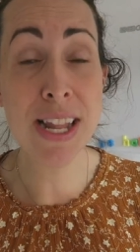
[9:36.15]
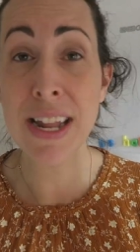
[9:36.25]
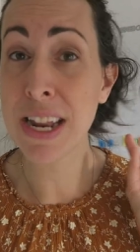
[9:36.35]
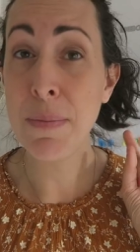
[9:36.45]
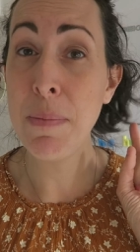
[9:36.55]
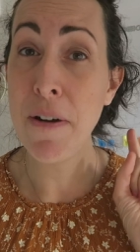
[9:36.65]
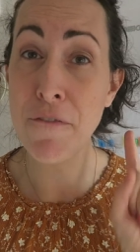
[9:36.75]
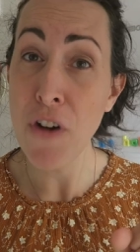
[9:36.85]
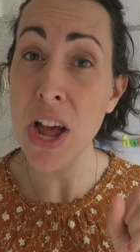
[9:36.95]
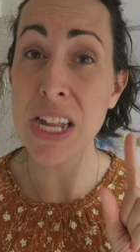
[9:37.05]
That's going to be my
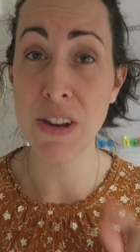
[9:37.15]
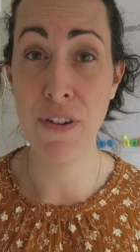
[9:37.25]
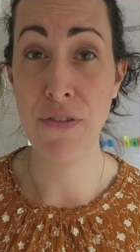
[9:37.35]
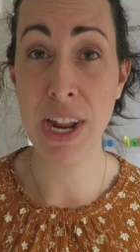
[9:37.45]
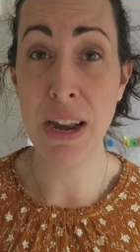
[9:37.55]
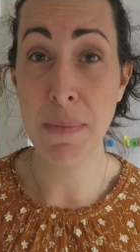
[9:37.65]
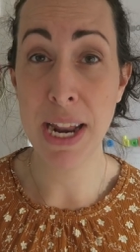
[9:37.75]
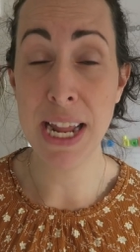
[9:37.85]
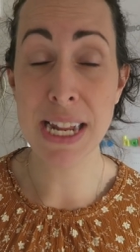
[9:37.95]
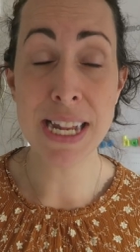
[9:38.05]
first 15
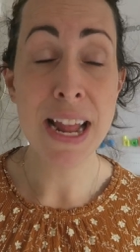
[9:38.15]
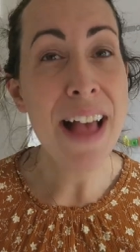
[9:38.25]
minutes.